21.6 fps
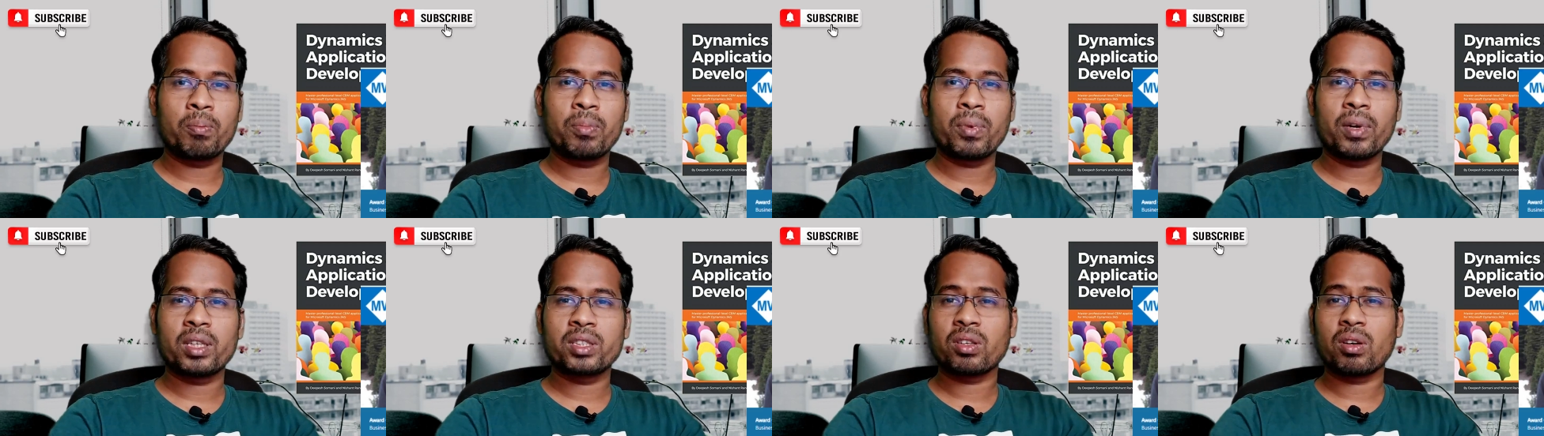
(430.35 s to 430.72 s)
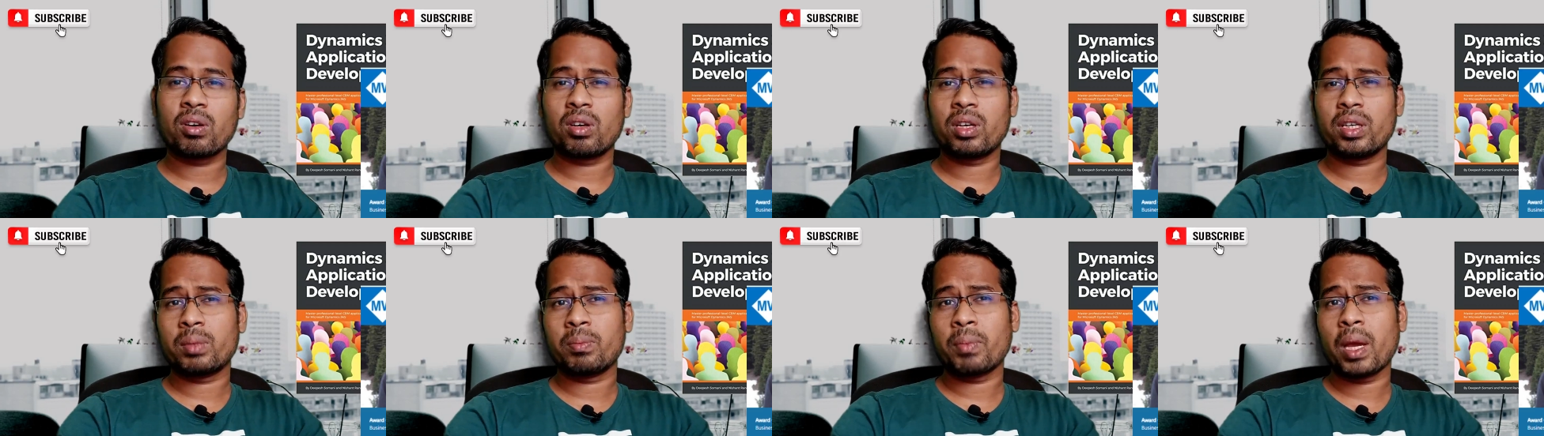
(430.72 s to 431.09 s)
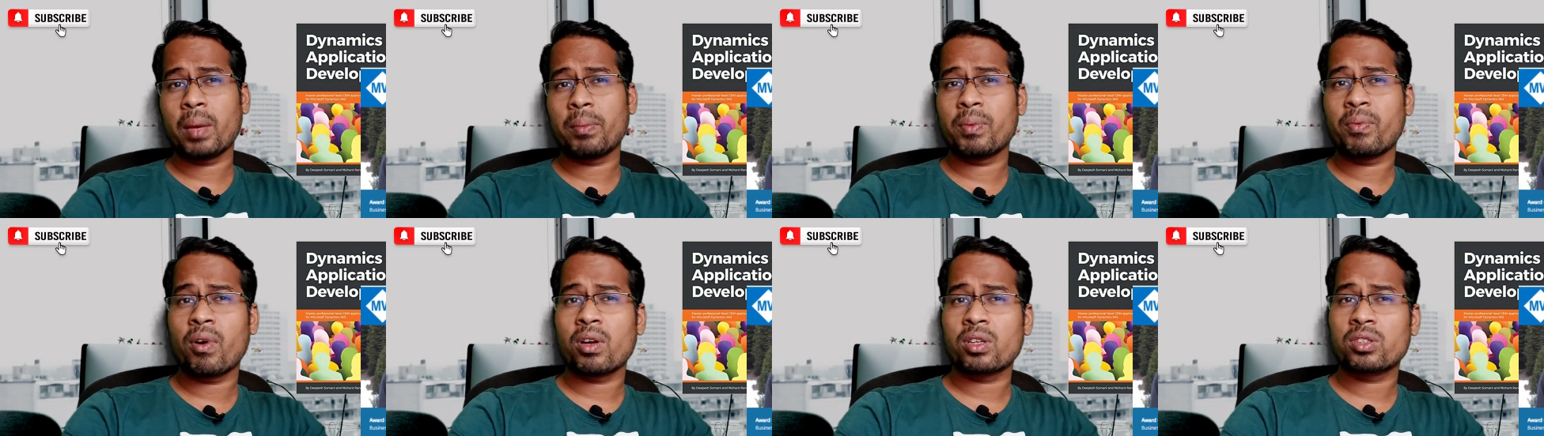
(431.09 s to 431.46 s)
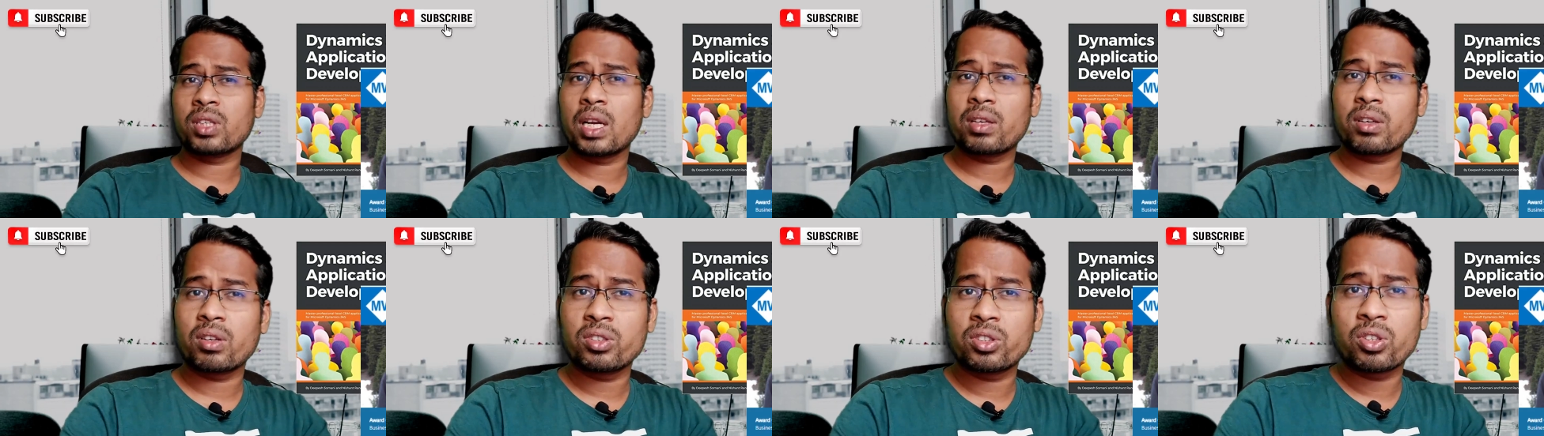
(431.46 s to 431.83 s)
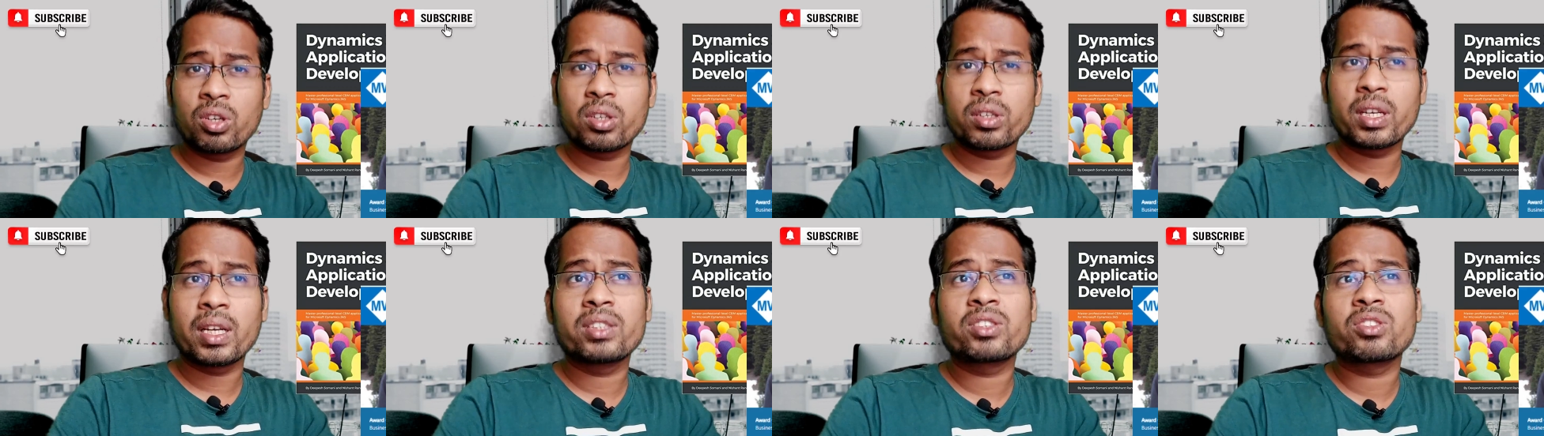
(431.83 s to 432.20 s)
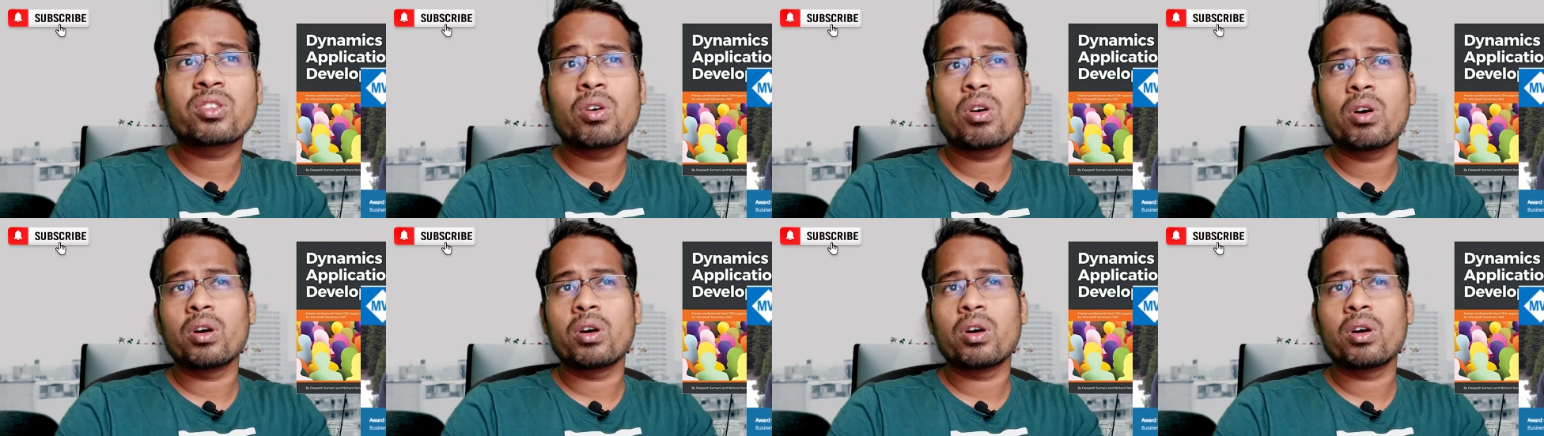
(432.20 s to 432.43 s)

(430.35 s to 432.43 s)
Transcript: or it may be functional consultants, or